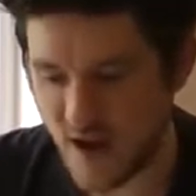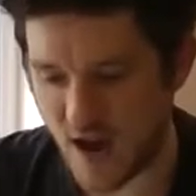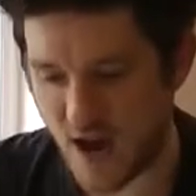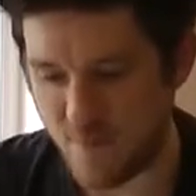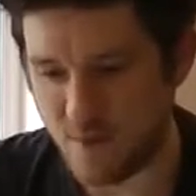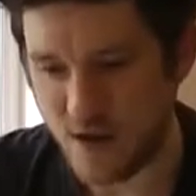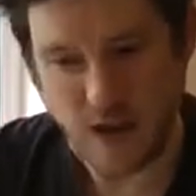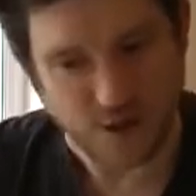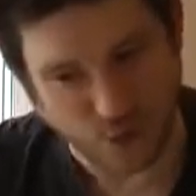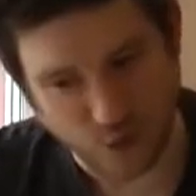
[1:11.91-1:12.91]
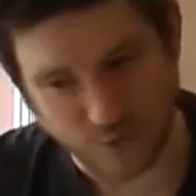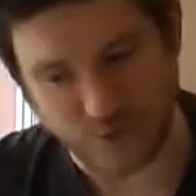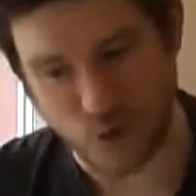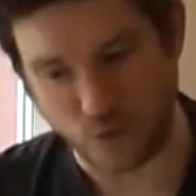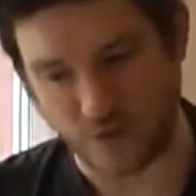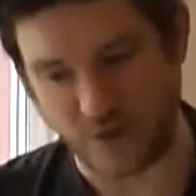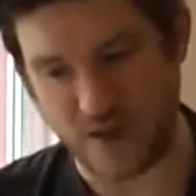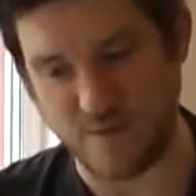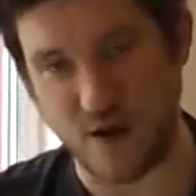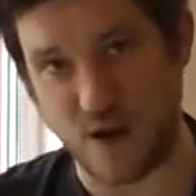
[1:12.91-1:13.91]
It's got obviously all the
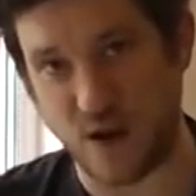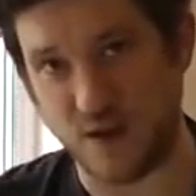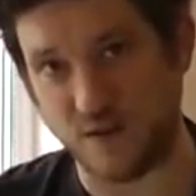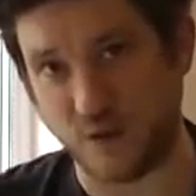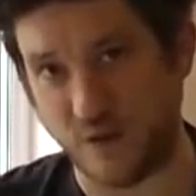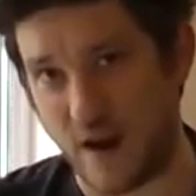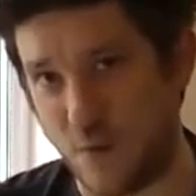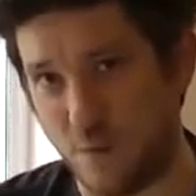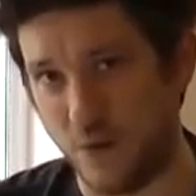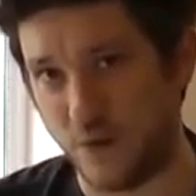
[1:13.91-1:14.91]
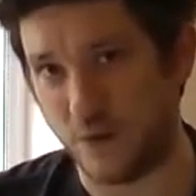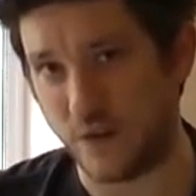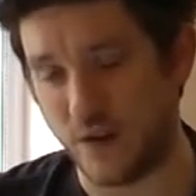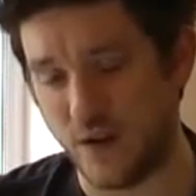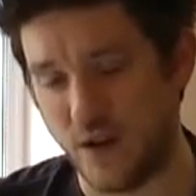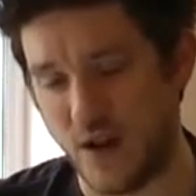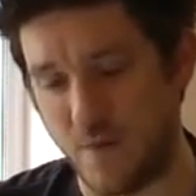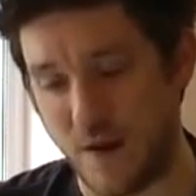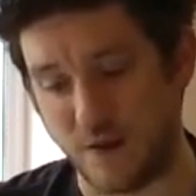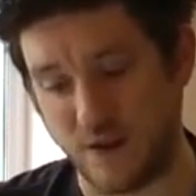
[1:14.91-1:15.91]
same sort of outputs
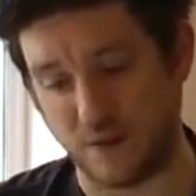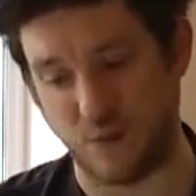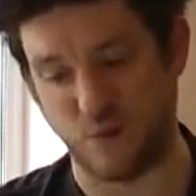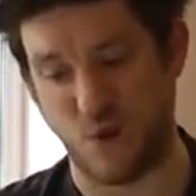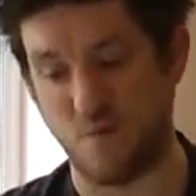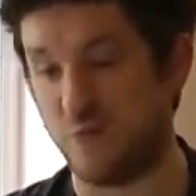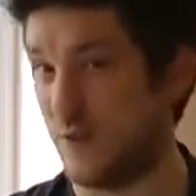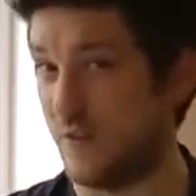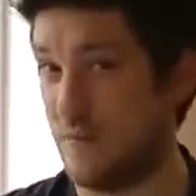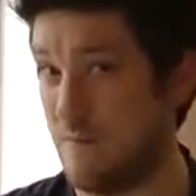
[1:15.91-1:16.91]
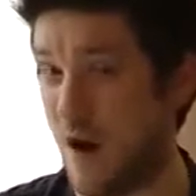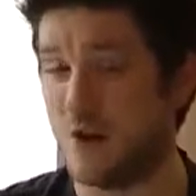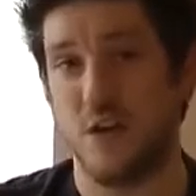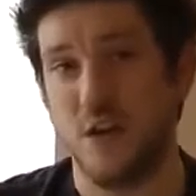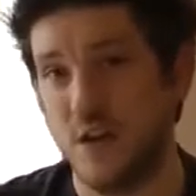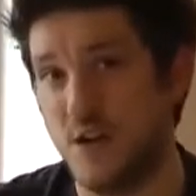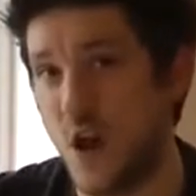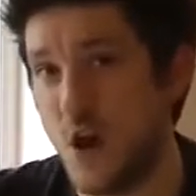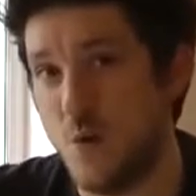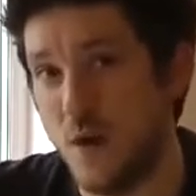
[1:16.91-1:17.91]
as the Xbox One pretty much.
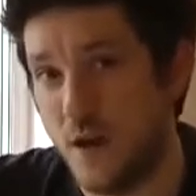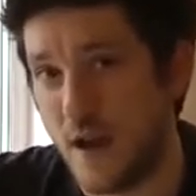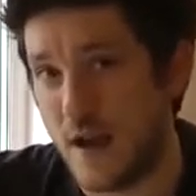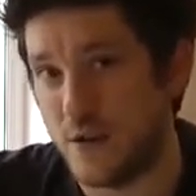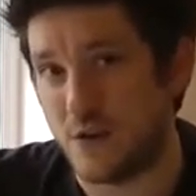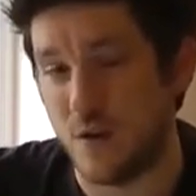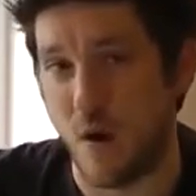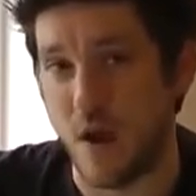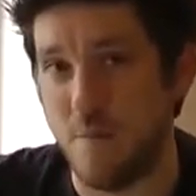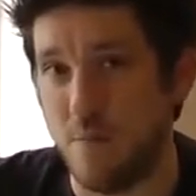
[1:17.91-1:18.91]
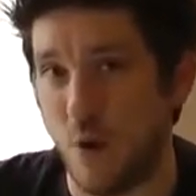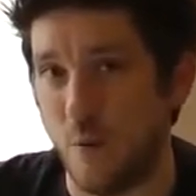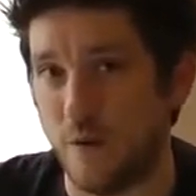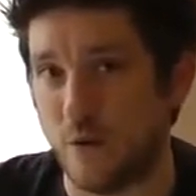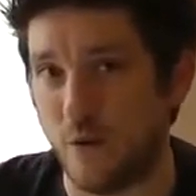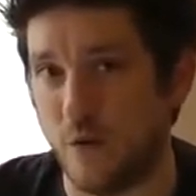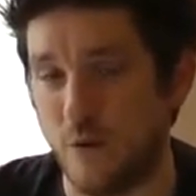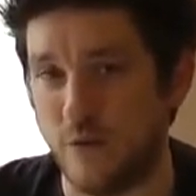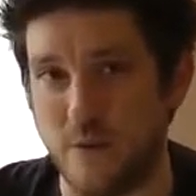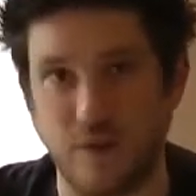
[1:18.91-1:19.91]
No HDMI input on this console
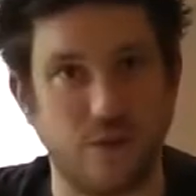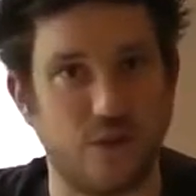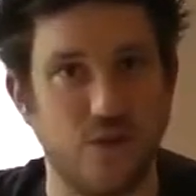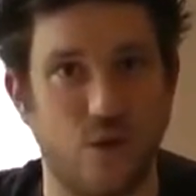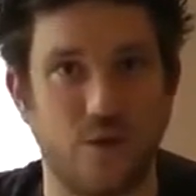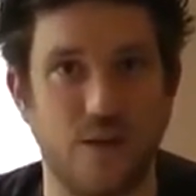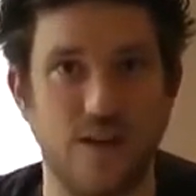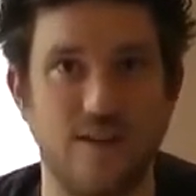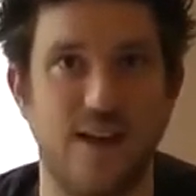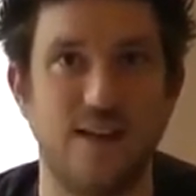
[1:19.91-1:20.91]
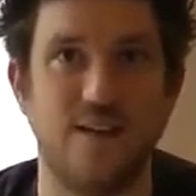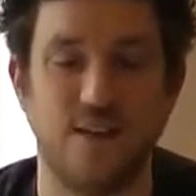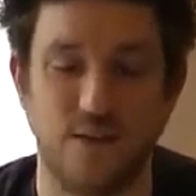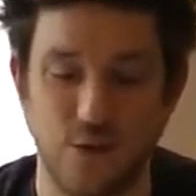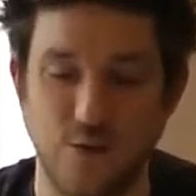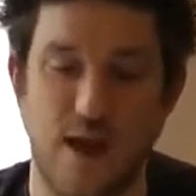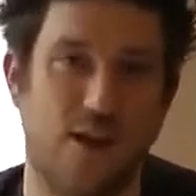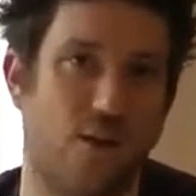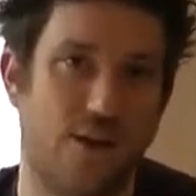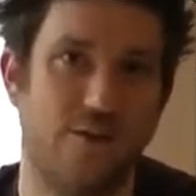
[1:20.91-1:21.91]
obviously because it's not intended to do
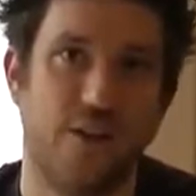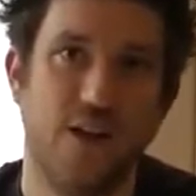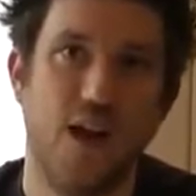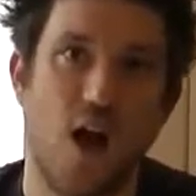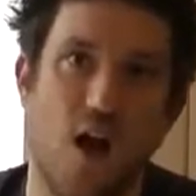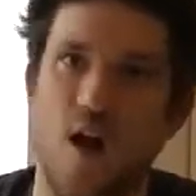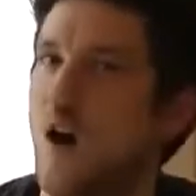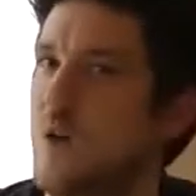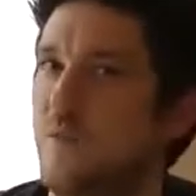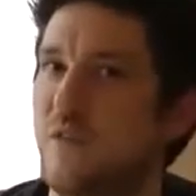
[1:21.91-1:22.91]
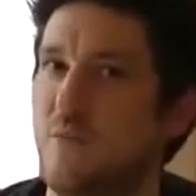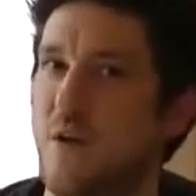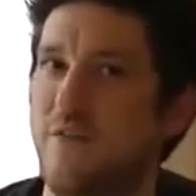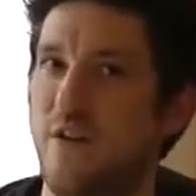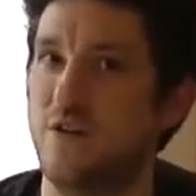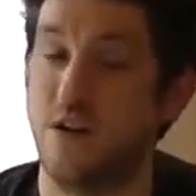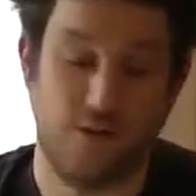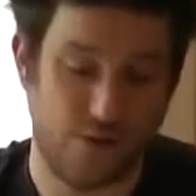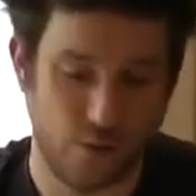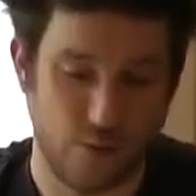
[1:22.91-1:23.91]
that kind of home cinema
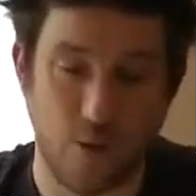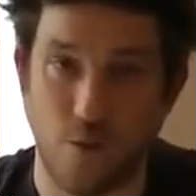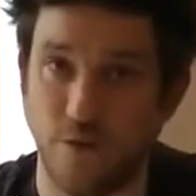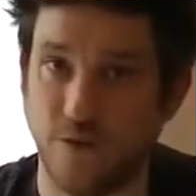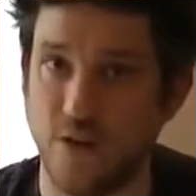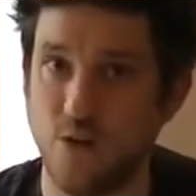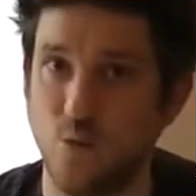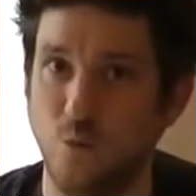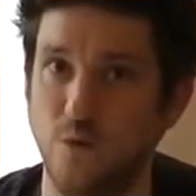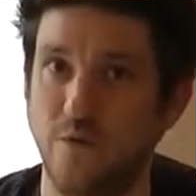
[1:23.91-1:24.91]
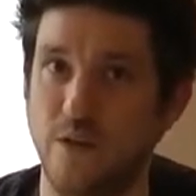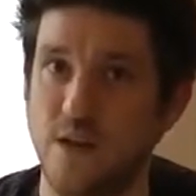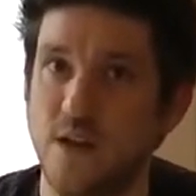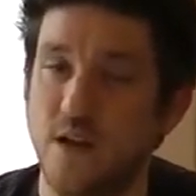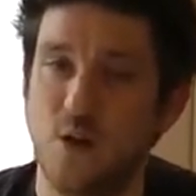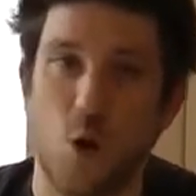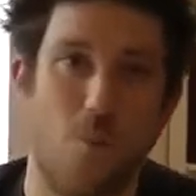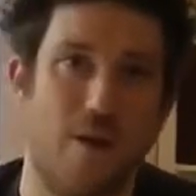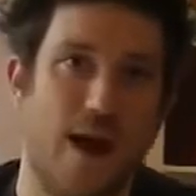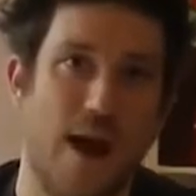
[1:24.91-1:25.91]
functionality, although obviously all of the
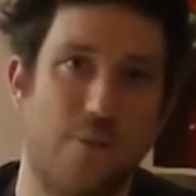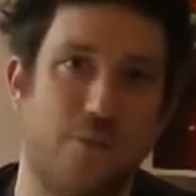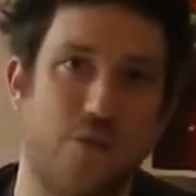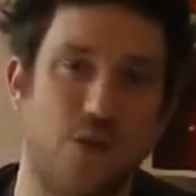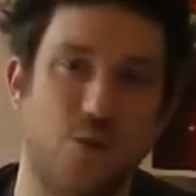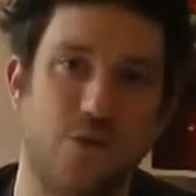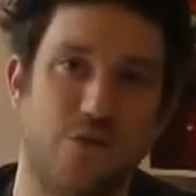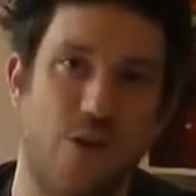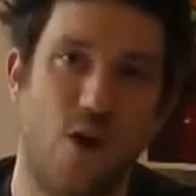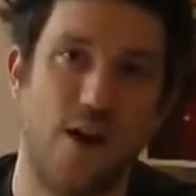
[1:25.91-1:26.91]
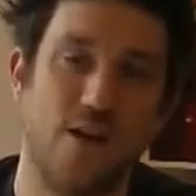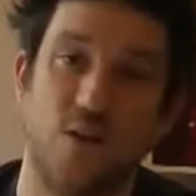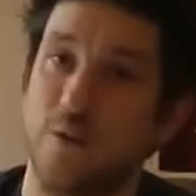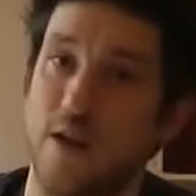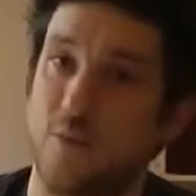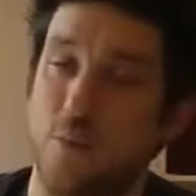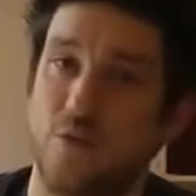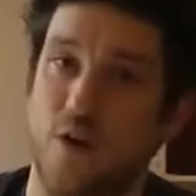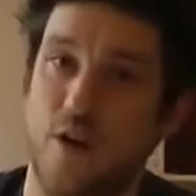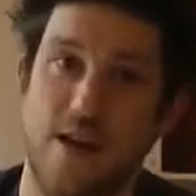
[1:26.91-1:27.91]
common apps that you would find on the
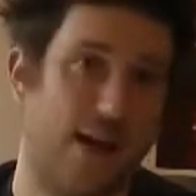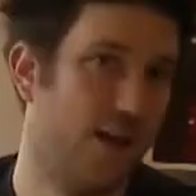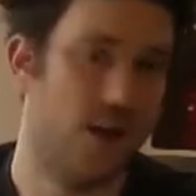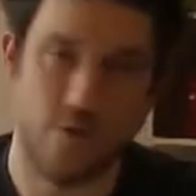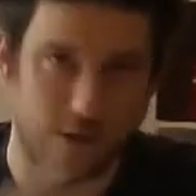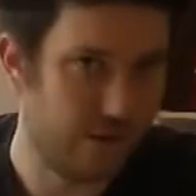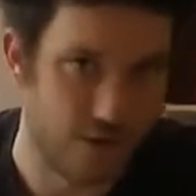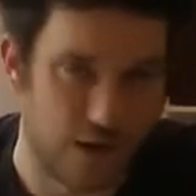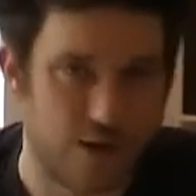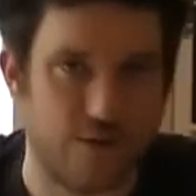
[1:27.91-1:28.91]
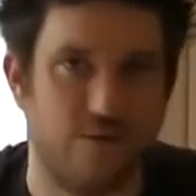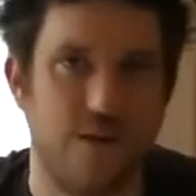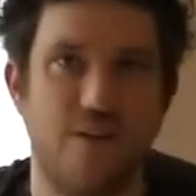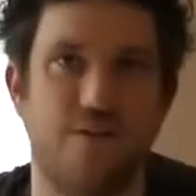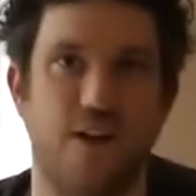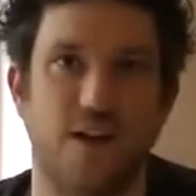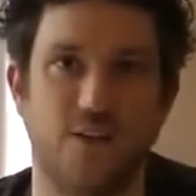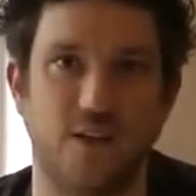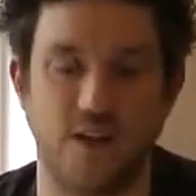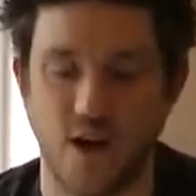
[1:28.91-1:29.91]
Xbox are here, you know, the likes of
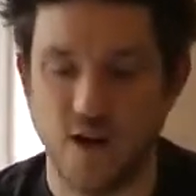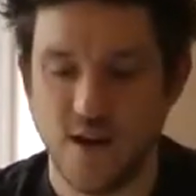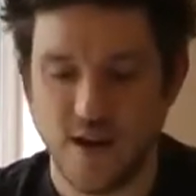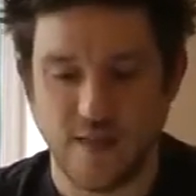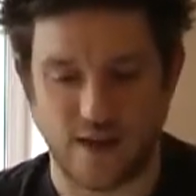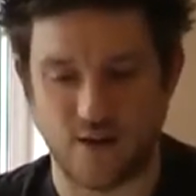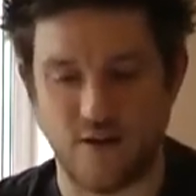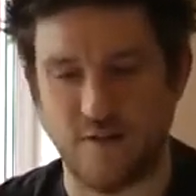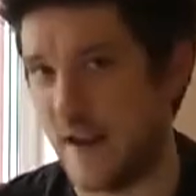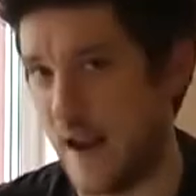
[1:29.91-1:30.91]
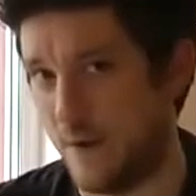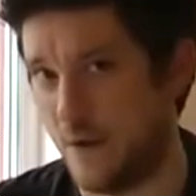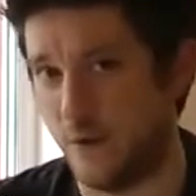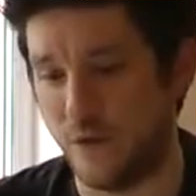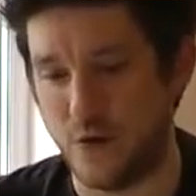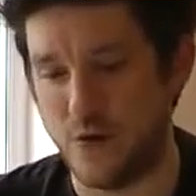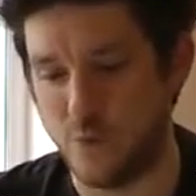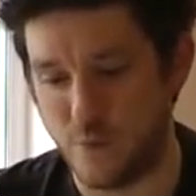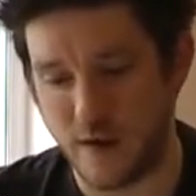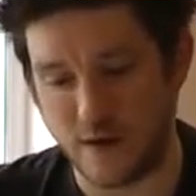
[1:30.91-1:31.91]
Netflix and that kind of carry on, so you
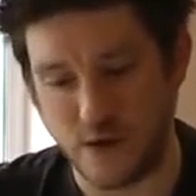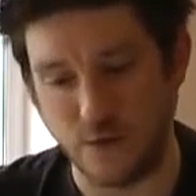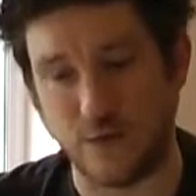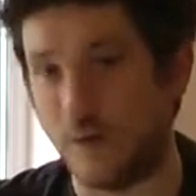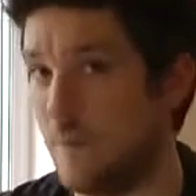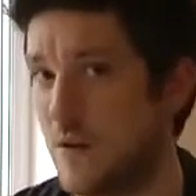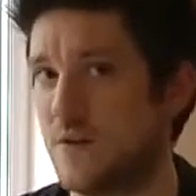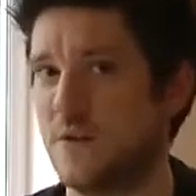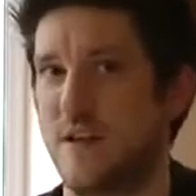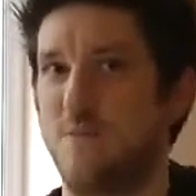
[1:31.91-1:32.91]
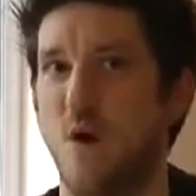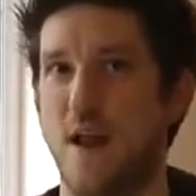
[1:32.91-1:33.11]
will be able to use this in much the same